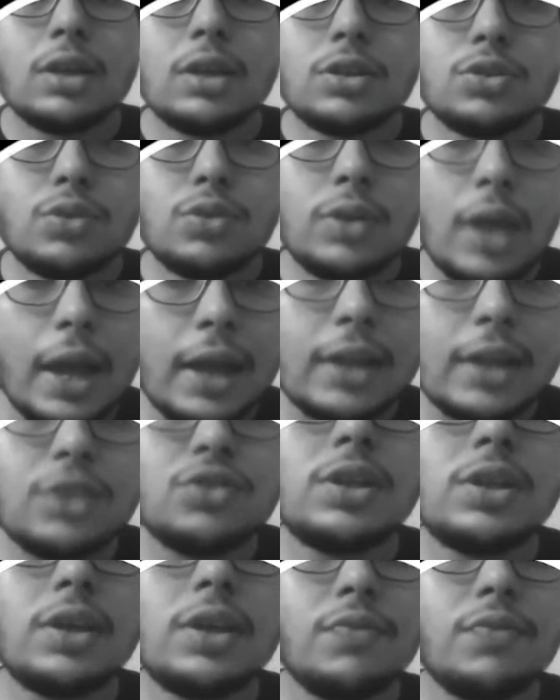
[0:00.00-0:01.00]
So
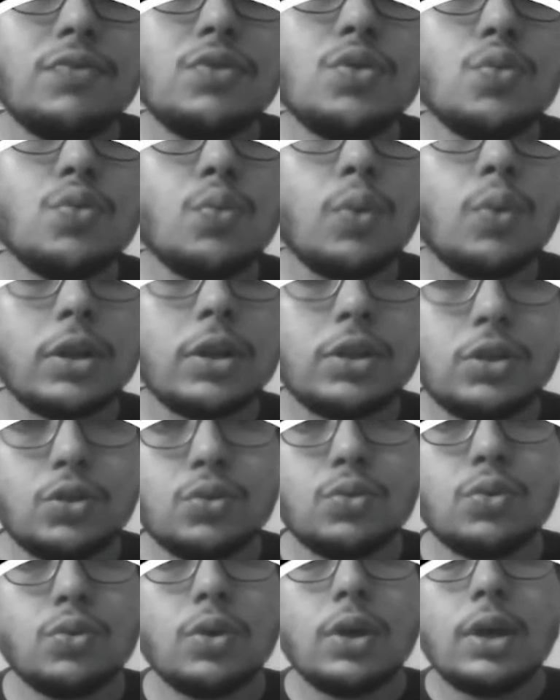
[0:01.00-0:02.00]
actually, if you want
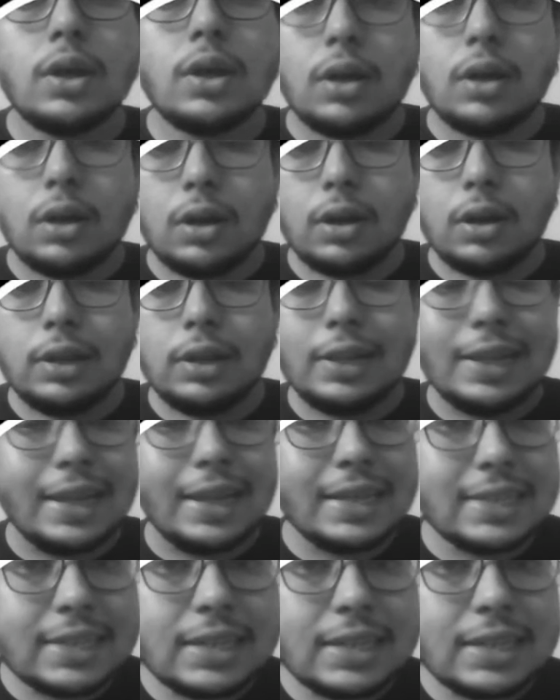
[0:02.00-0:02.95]
to lessen